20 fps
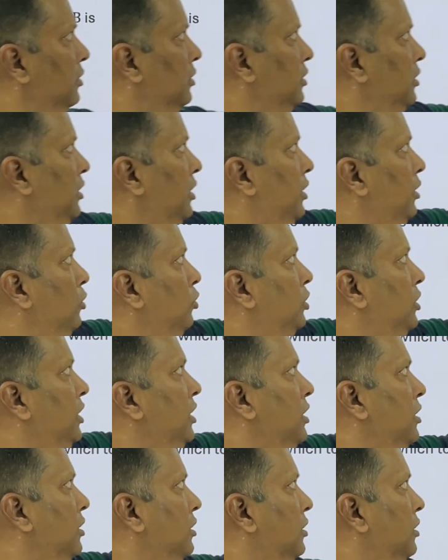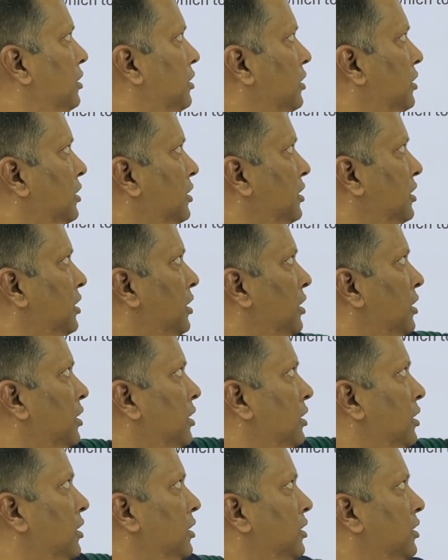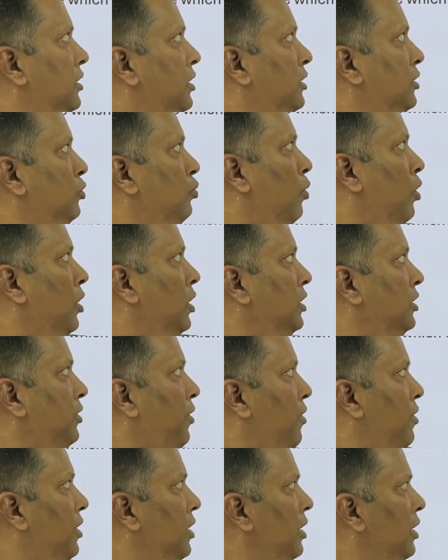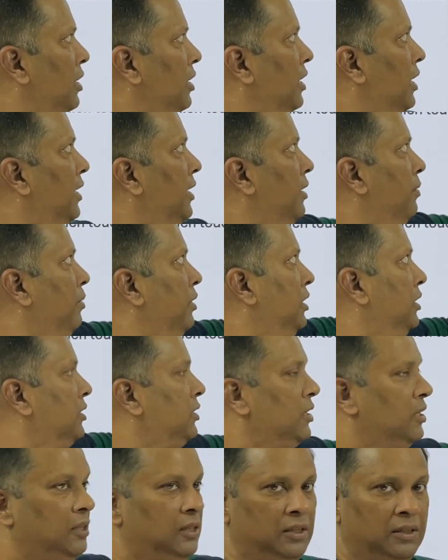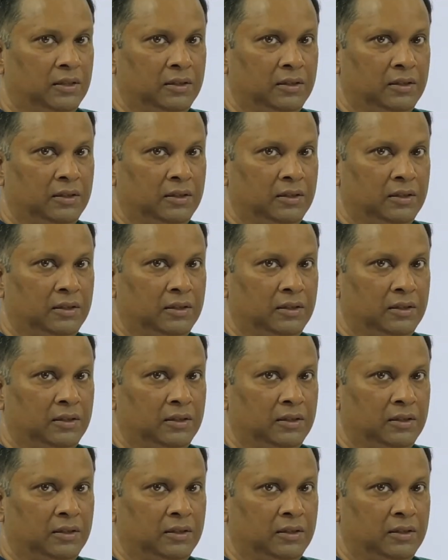Here you see this smaller circle and a bigger circle.